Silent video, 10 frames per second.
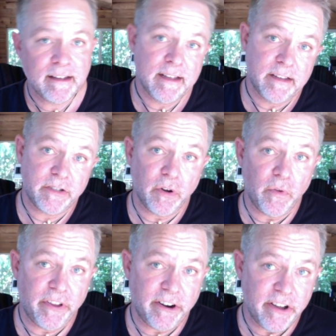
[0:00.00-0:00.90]

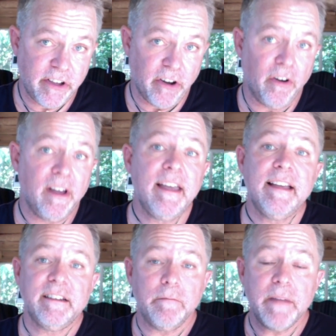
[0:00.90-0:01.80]
So there you go.
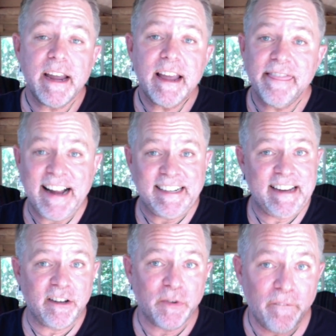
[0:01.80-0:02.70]
To me, that
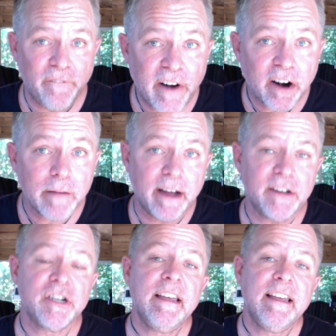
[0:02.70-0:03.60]
sounds very
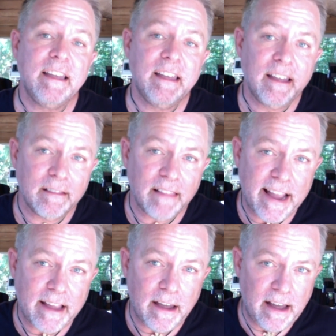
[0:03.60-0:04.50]
much
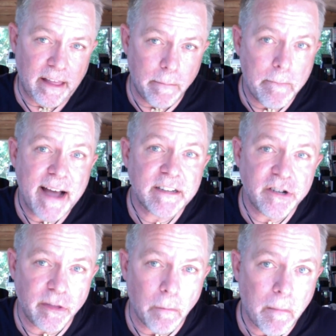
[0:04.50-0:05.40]
like the
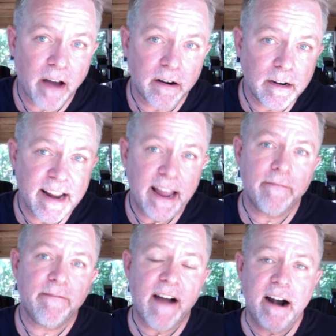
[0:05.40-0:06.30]
message of the modern day
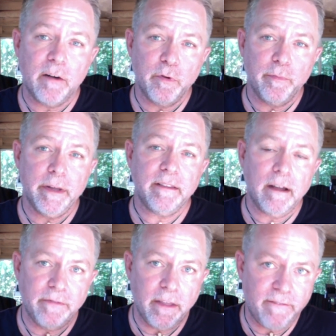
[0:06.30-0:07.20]
FIRE movement,
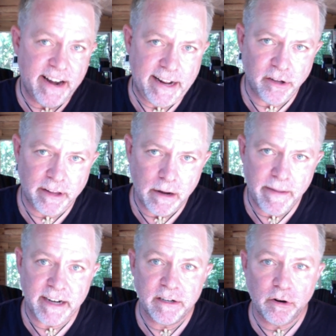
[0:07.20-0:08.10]
of the financial
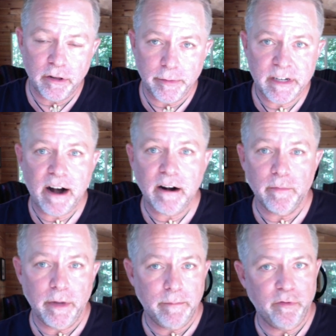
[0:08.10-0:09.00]
independence and early
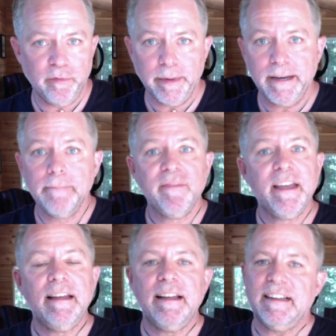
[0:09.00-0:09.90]
retirement movement.
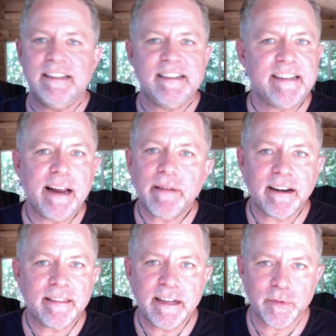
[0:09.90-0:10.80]
It's the same
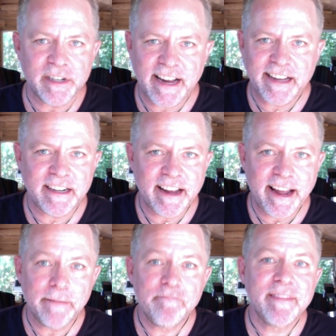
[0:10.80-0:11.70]
kind of things we're saying
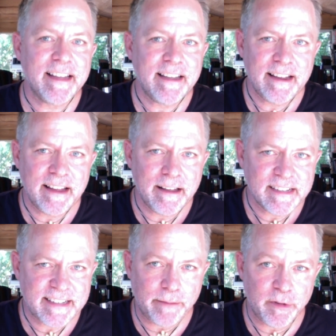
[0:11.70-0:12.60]
today.
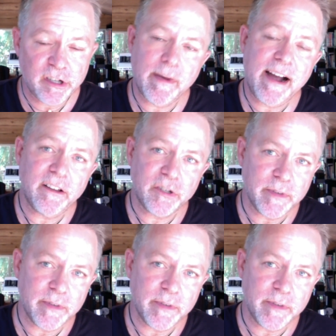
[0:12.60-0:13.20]
Samuel Smiles was